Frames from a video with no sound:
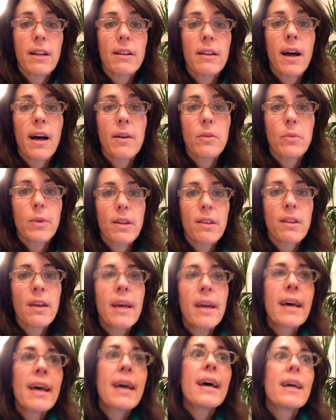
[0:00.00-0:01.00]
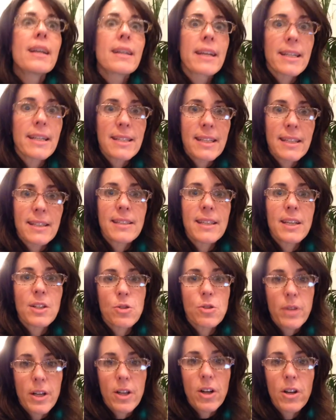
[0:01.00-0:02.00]
a lot with 19th
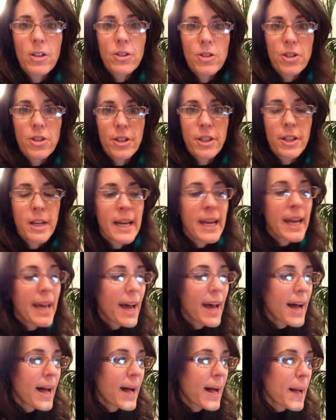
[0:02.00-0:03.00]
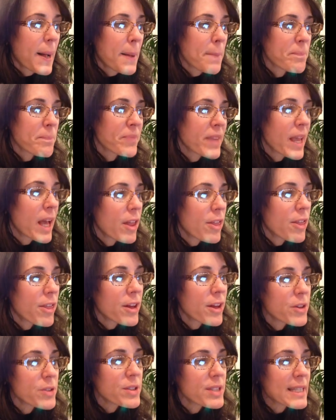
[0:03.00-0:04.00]
century culture,
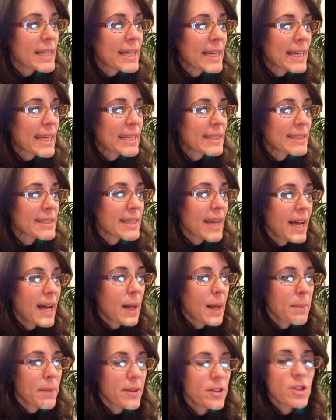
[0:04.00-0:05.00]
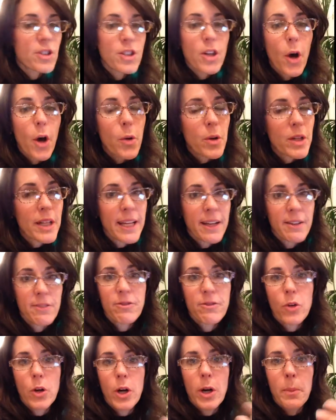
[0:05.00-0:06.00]
those things totally
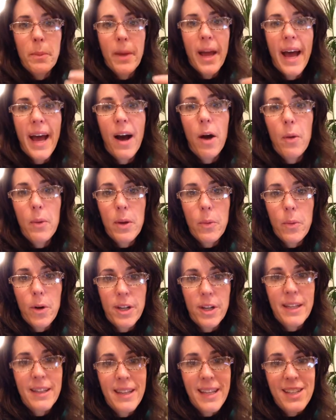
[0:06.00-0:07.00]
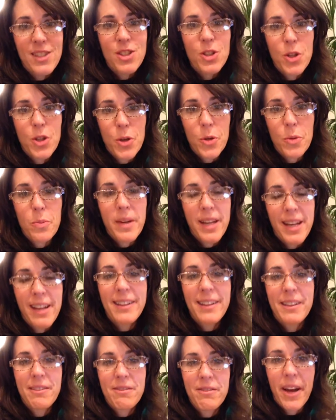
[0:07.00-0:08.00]
inform how we work in these new
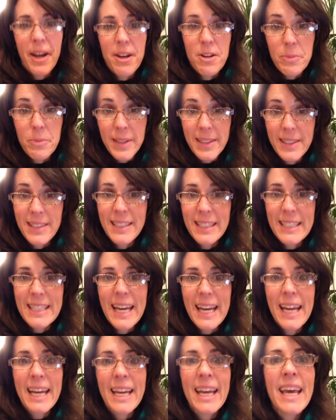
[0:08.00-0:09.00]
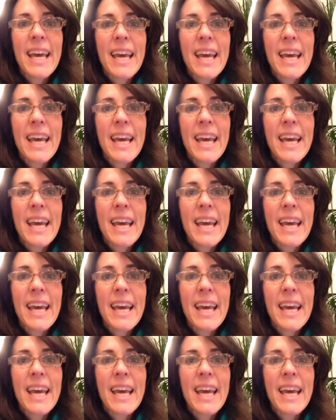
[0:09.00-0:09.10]
medial environments today.